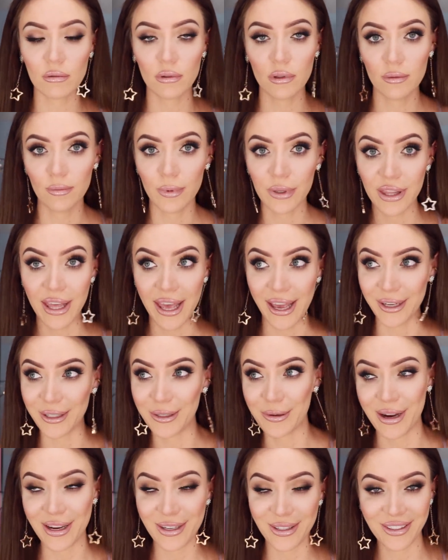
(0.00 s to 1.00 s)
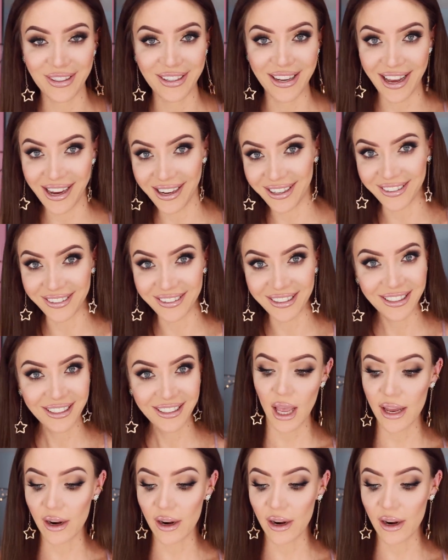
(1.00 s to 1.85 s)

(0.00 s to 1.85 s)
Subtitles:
well, what the heck do I do now?